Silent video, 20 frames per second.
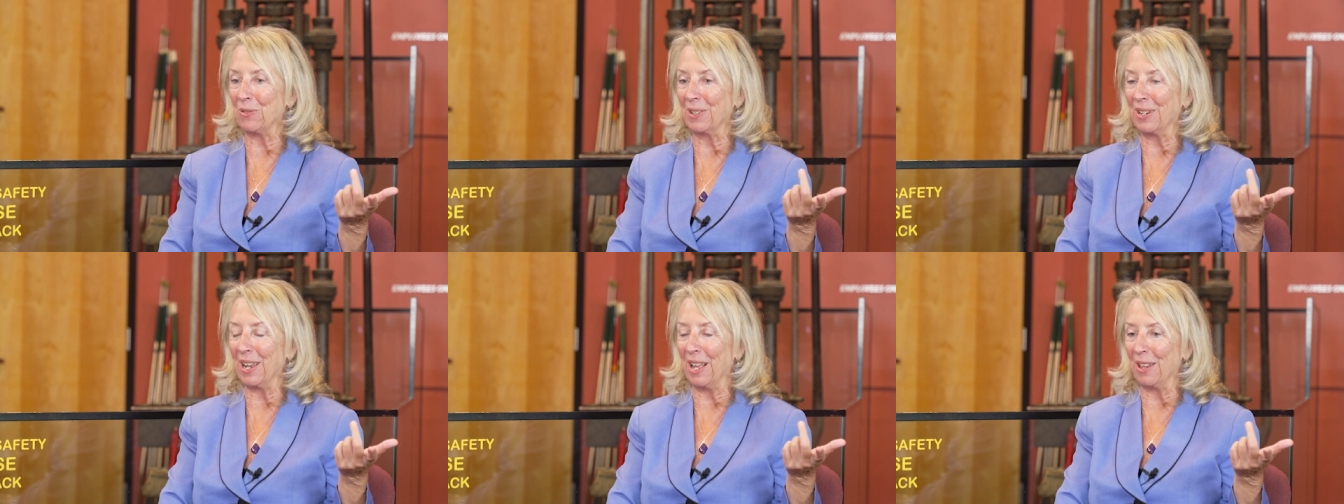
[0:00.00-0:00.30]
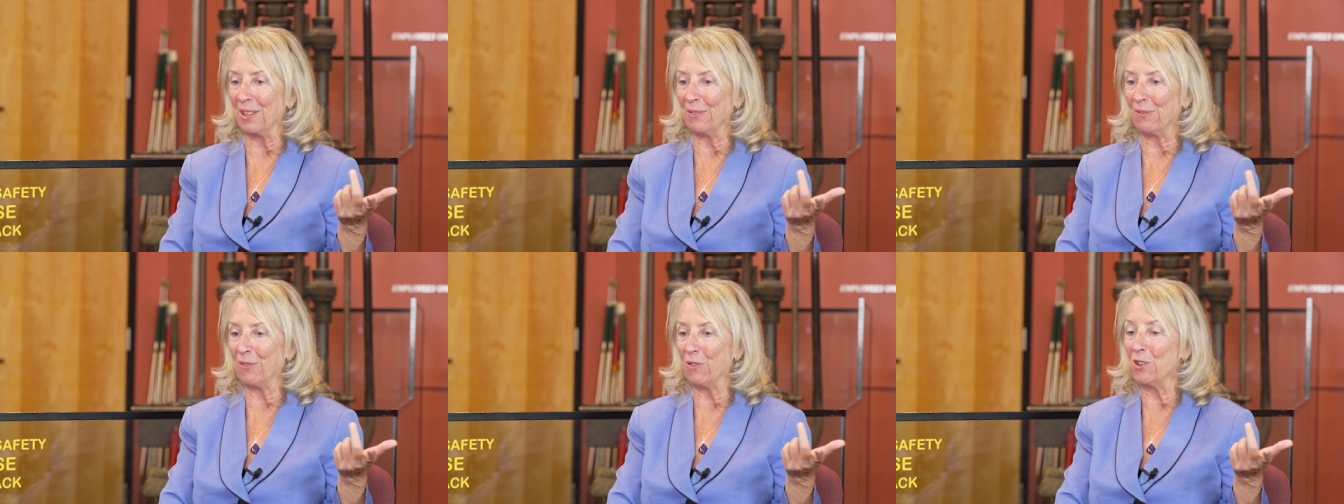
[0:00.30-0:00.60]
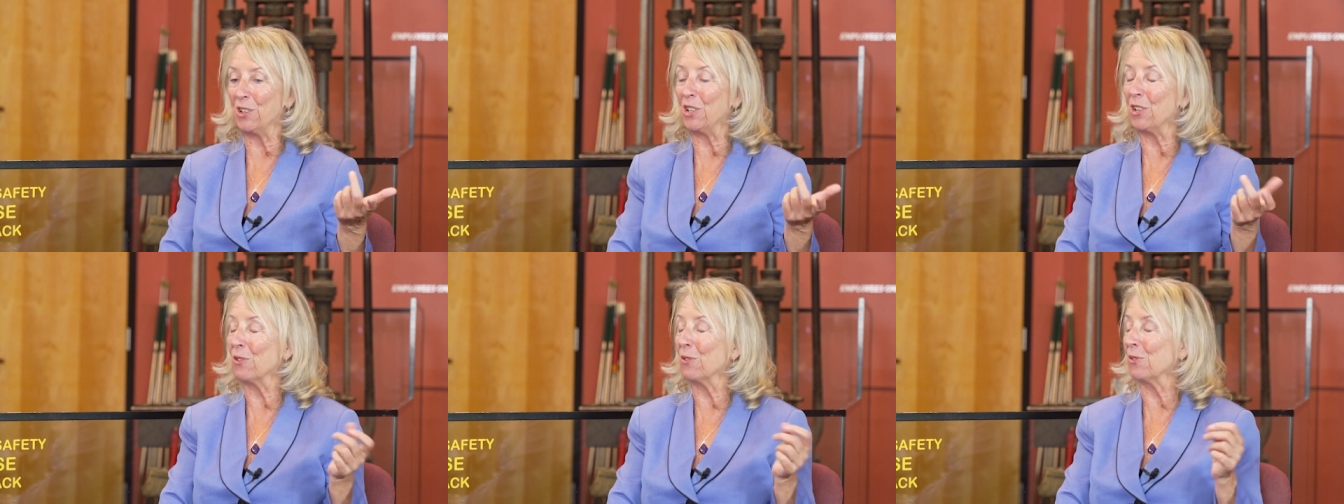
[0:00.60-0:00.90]
in
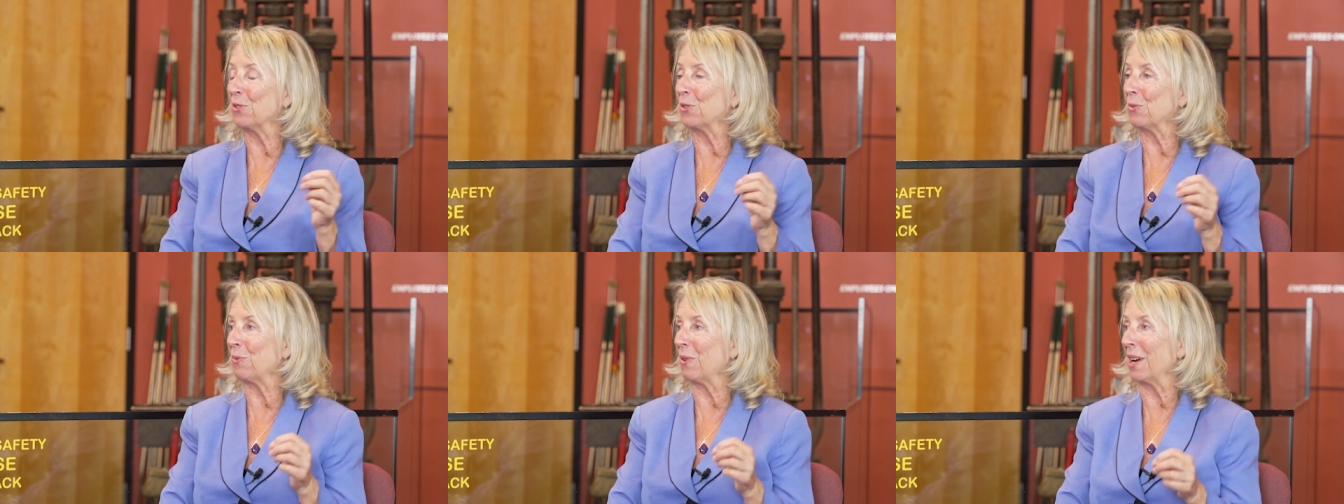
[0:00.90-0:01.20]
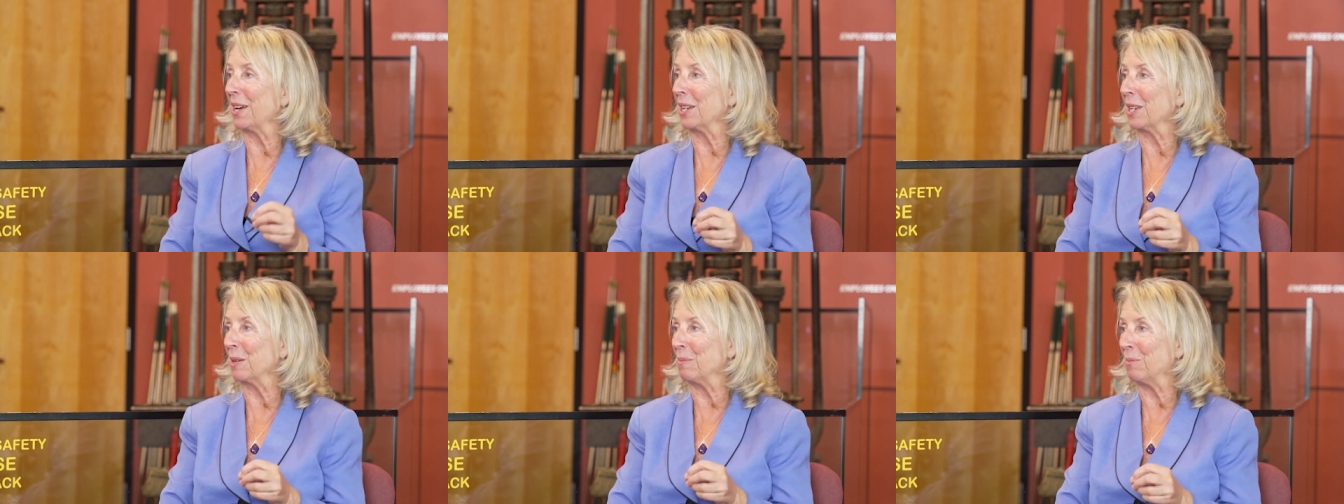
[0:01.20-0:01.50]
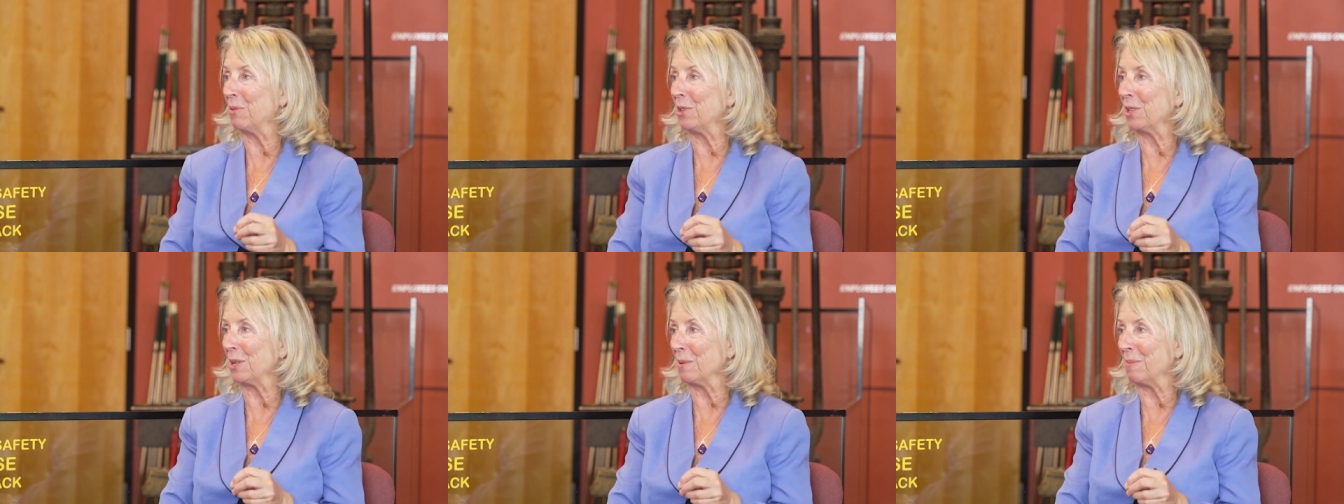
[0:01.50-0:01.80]
California who's writing a
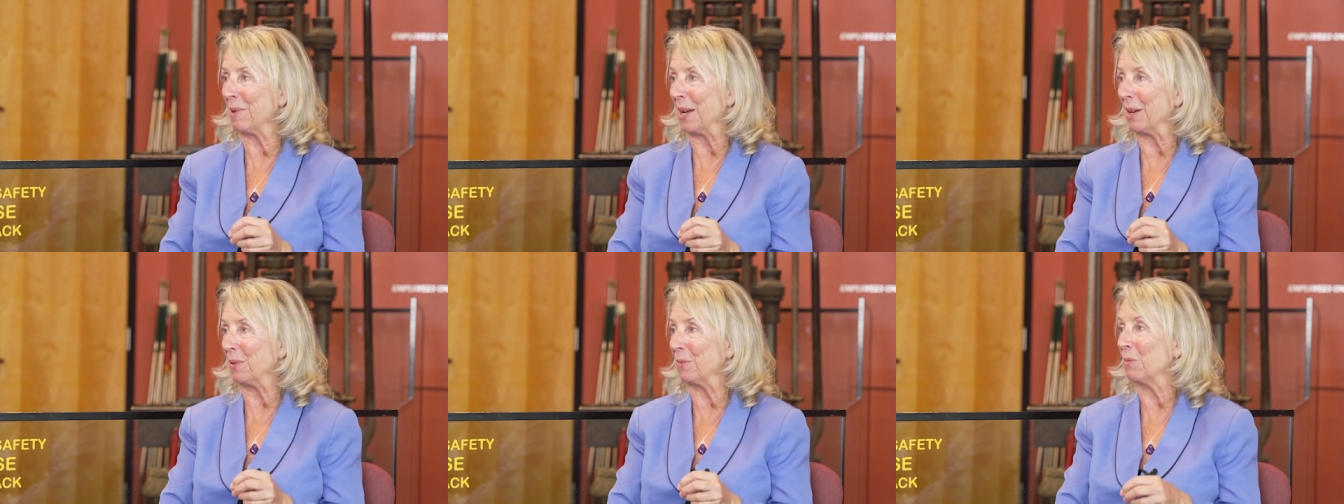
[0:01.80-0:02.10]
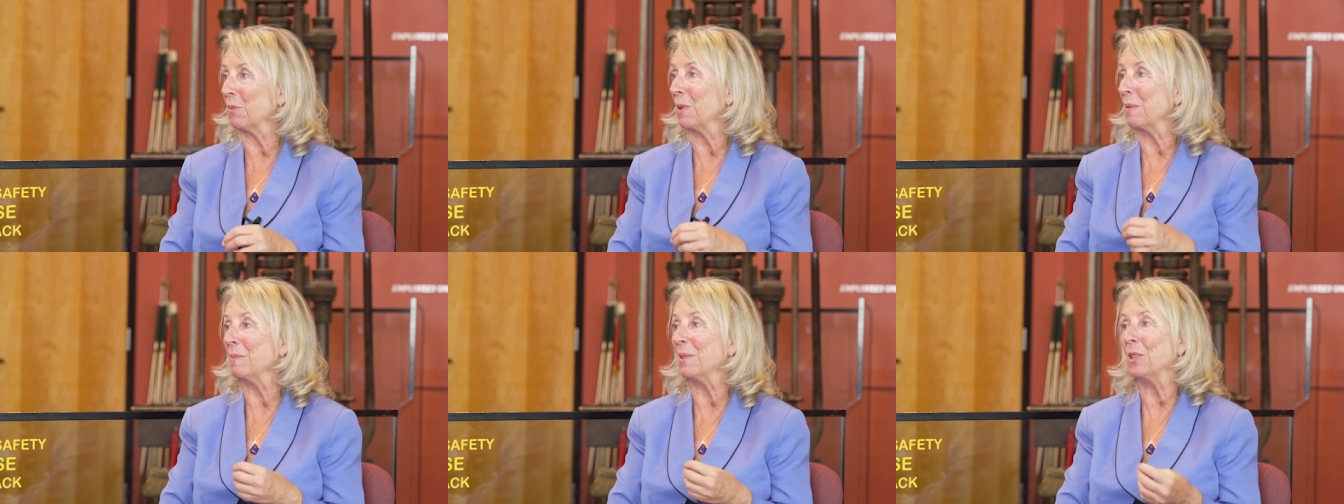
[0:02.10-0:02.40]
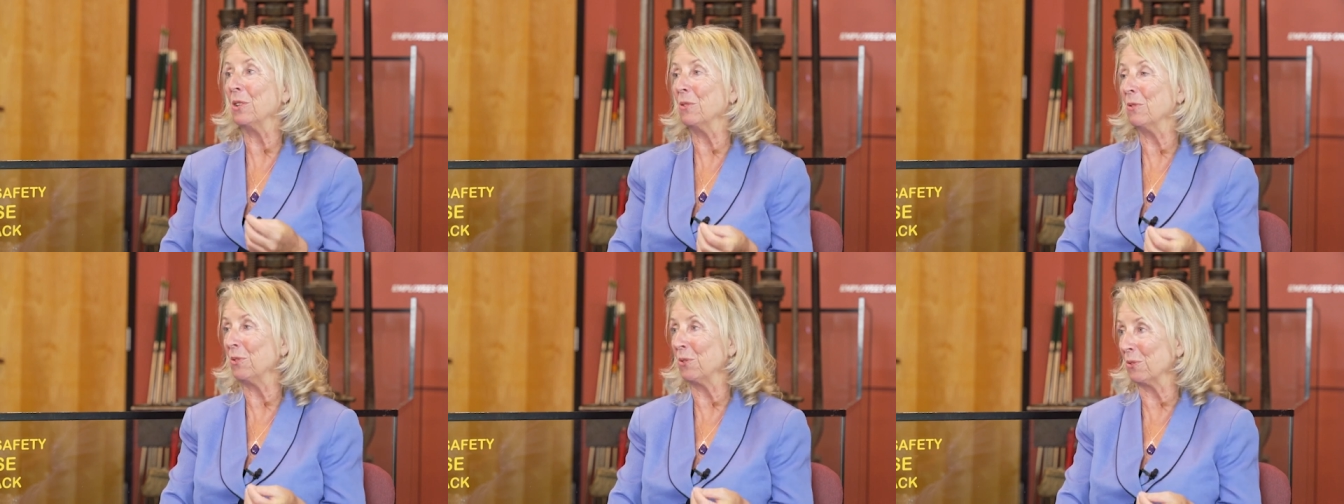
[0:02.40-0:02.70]
book about
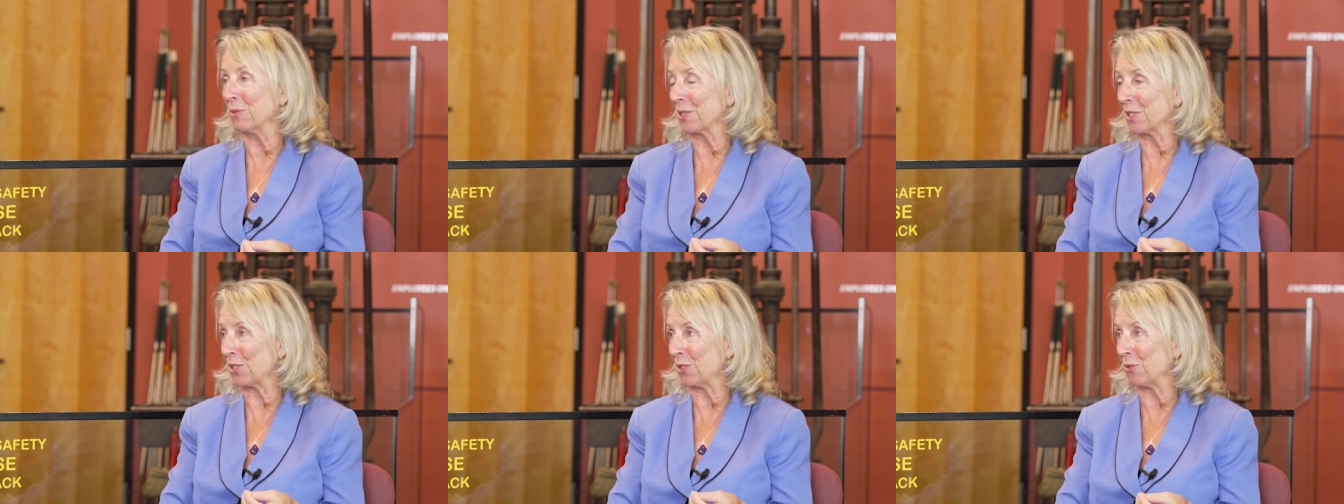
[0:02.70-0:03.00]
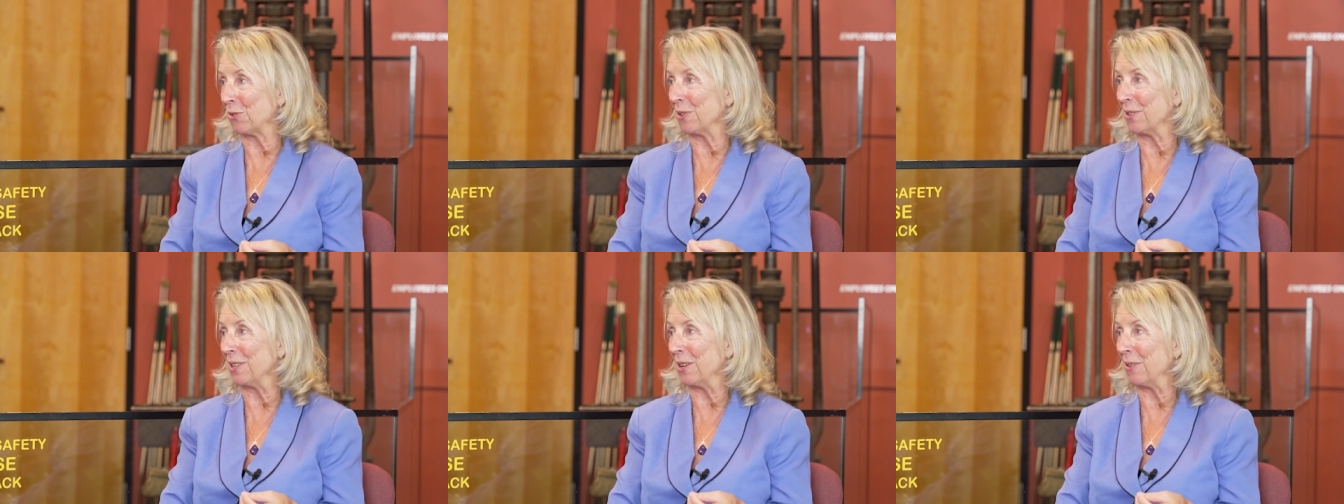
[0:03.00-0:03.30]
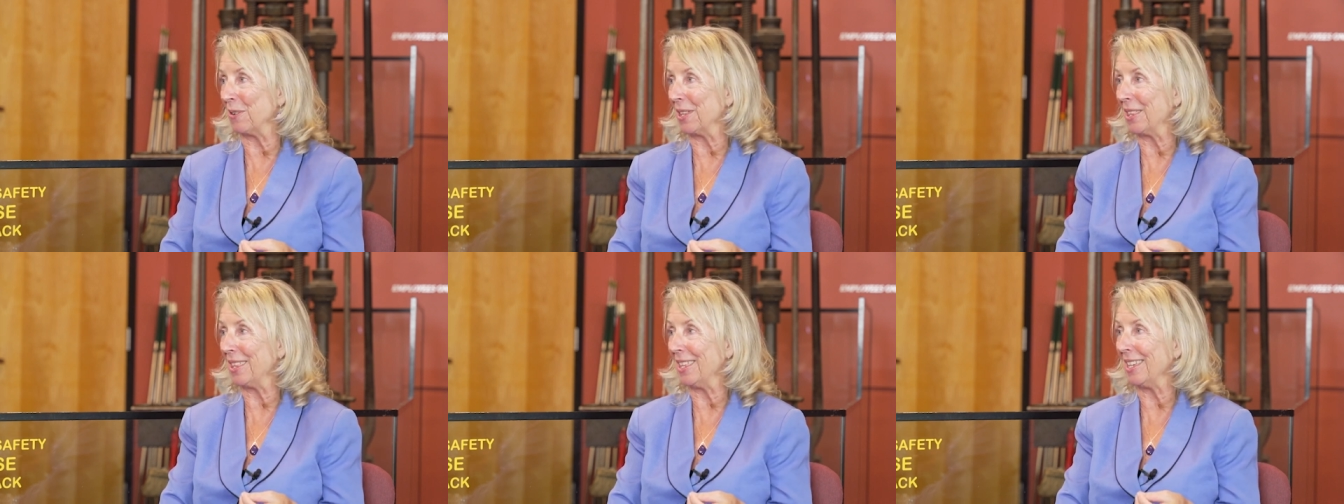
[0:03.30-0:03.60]
women who do
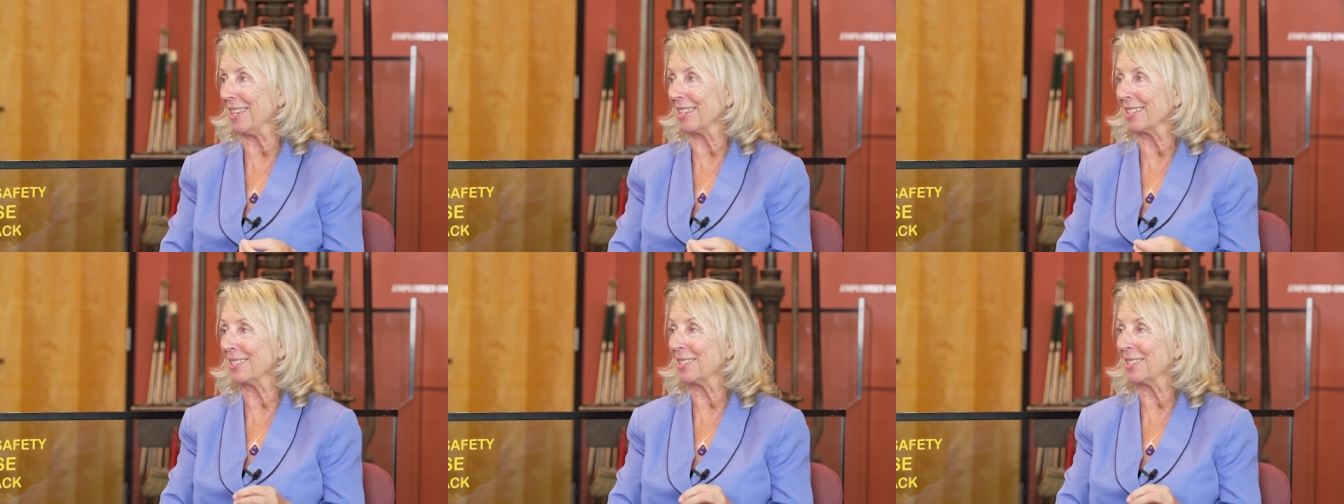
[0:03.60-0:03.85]
extraordinary things.